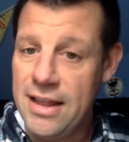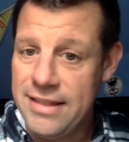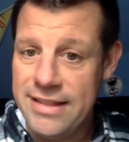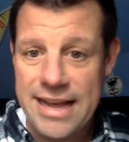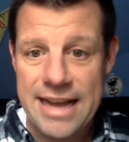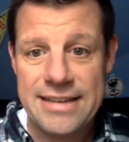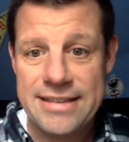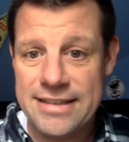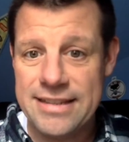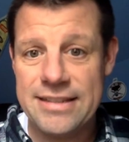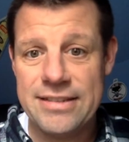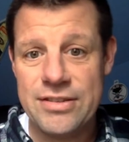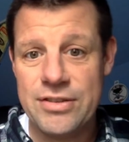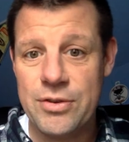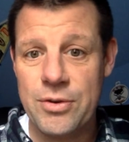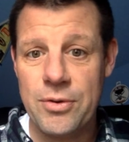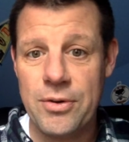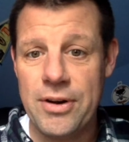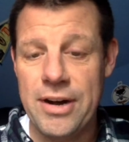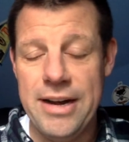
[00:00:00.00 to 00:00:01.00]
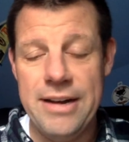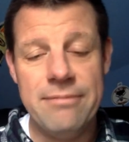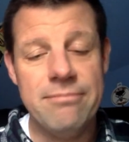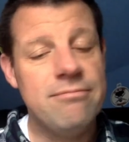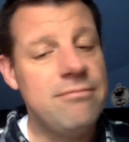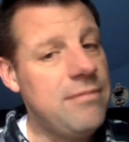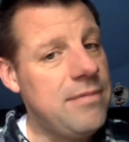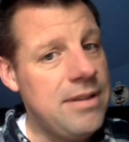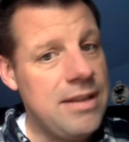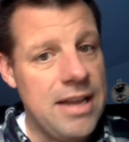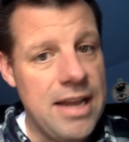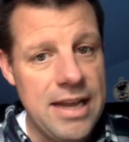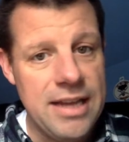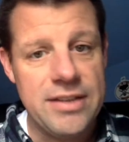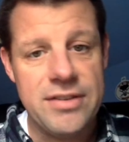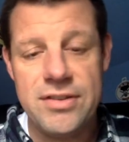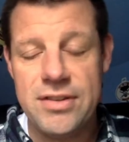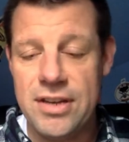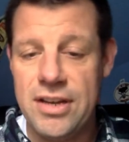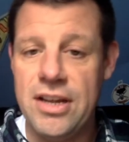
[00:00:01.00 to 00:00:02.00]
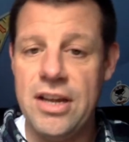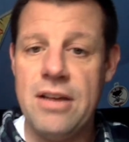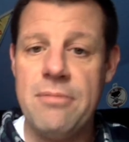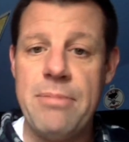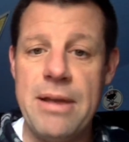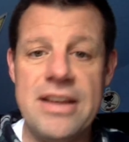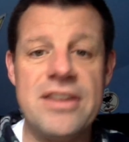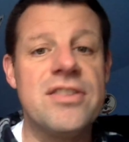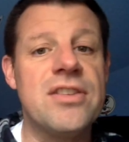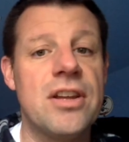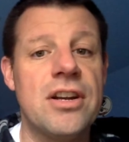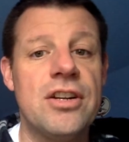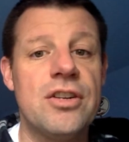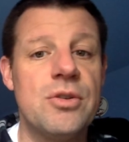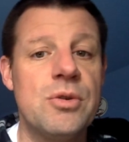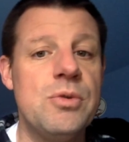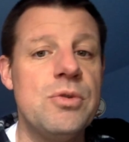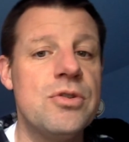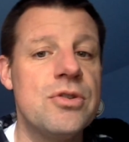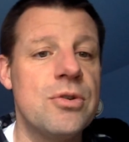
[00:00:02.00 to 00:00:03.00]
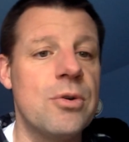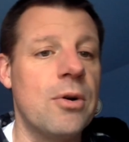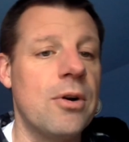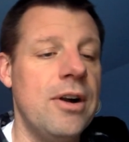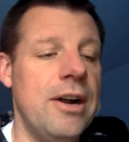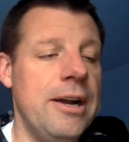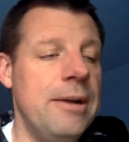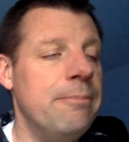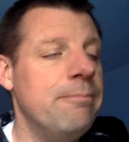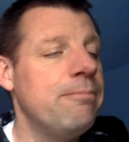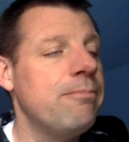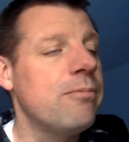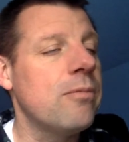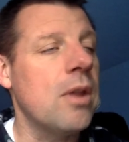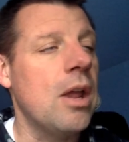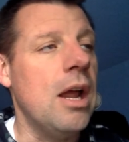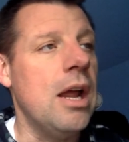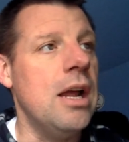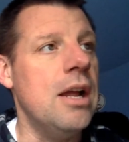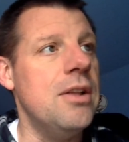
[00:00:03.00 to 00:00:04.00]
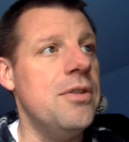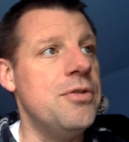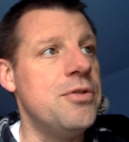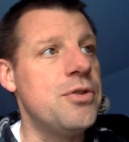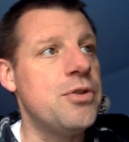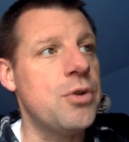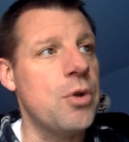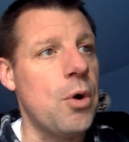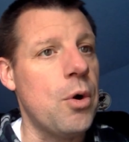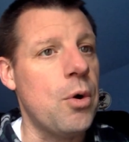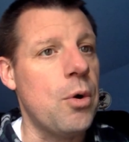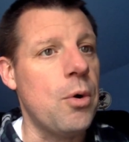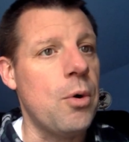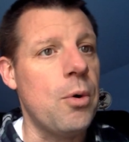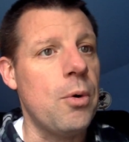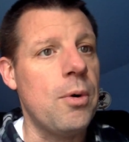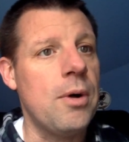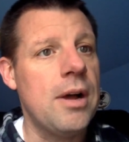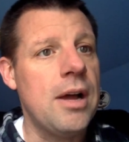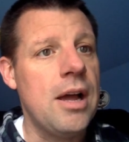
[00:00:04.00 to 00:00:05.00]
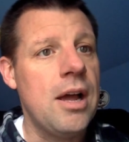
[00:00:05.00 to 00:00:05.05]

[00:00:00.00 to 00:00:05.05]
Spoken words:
that's the story. It's based on a true story. And so,